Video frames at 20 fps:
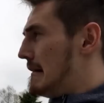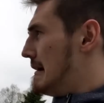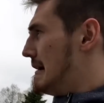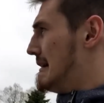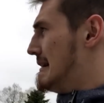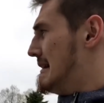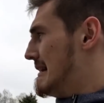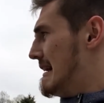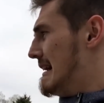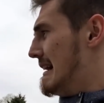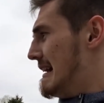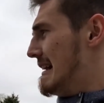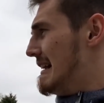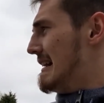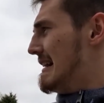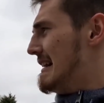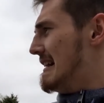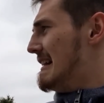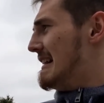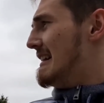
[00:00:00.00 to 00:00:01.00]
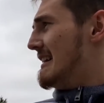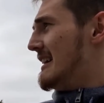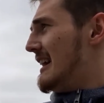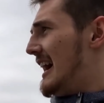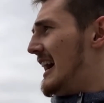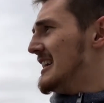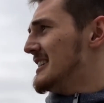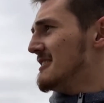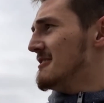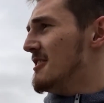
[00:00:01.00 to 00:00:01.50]
Ah,
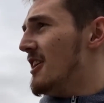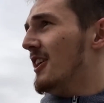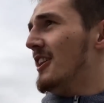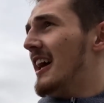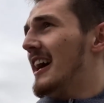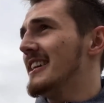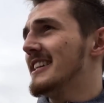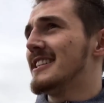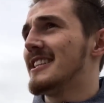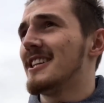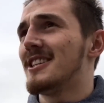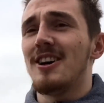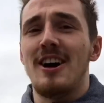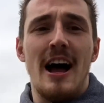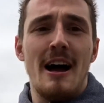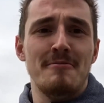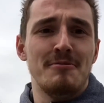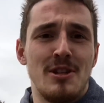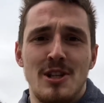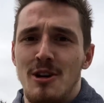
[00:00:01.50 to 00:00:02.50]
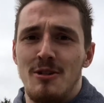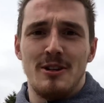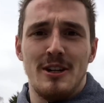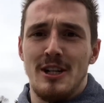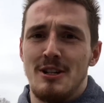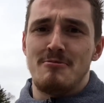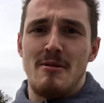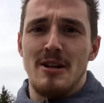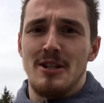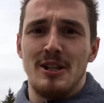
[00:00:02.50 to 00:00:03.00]
I do not like this at all. I'm so gonna
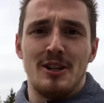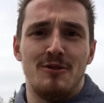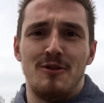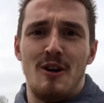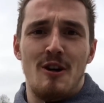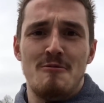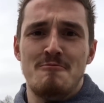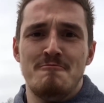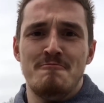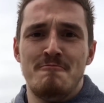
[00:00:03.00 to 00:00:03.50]
smash this foam.